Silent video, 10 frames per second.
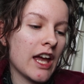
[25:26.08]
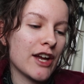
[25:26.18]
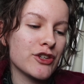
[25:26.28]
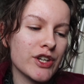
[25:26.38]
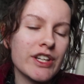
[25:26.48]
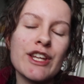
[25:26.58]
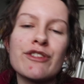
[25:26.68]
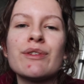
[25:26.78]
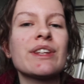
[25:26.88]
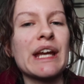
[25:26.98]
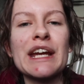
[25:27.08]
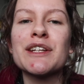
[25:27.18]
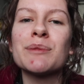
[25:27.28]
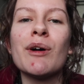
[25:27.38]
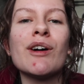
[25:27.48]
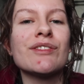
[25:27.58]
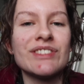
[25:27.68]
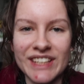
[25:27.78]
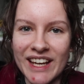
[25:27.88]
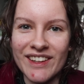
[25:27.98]
and journey through the kingdom of
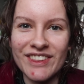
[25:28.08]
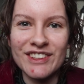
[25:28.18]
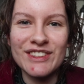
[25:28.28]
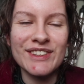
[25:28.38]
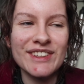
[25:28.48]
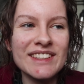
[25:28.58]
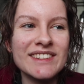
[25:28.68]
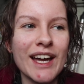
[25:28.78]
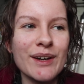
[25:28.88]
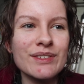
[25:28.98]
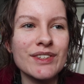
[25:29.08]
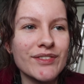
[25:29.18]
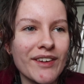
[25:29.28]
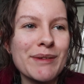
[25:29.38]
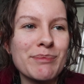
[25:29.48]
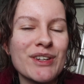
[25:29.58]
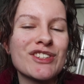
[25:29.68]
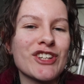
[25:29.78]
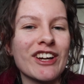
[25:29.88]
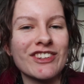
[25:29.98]
death. So this sounds very
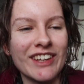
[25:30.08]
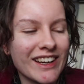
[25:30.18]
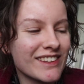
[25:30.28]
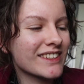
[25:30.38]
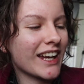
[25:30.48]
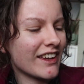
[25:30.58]
Percy Jackson-esque.